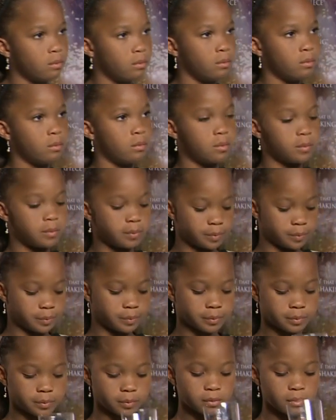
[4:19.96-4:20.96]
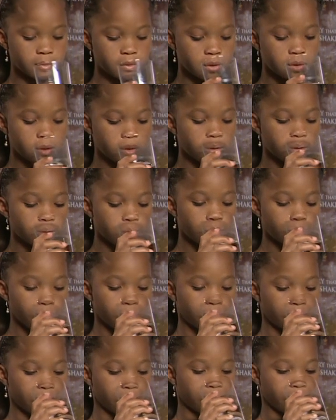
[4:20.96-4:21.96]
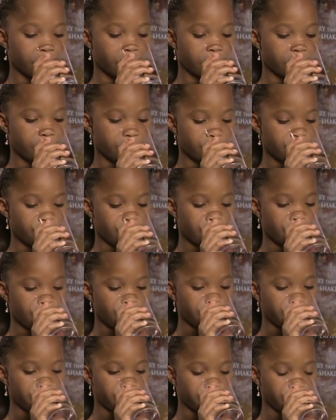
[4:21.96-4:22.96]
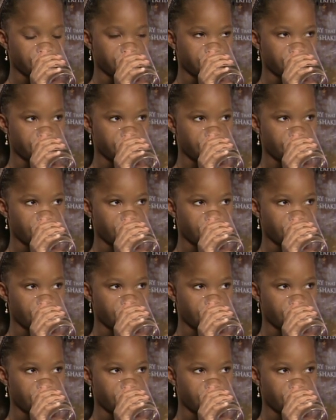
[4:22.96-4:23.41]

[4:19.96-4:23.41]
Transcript: (silent)